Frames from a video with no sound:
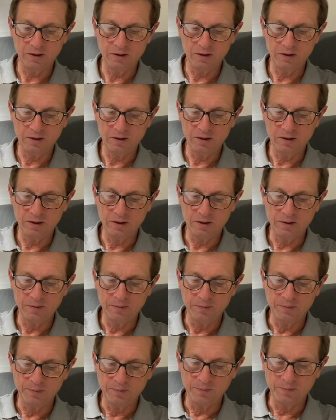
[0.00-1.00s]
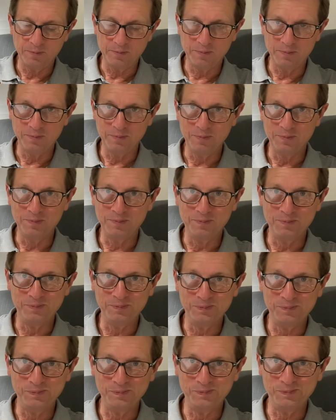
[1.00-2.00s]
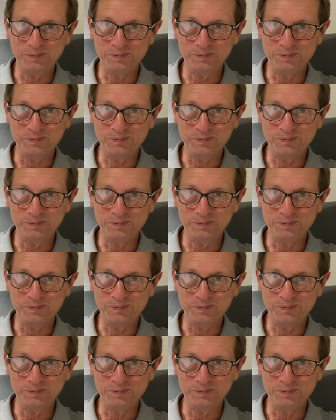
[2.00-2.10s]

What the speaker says: No one is speaking in this clip.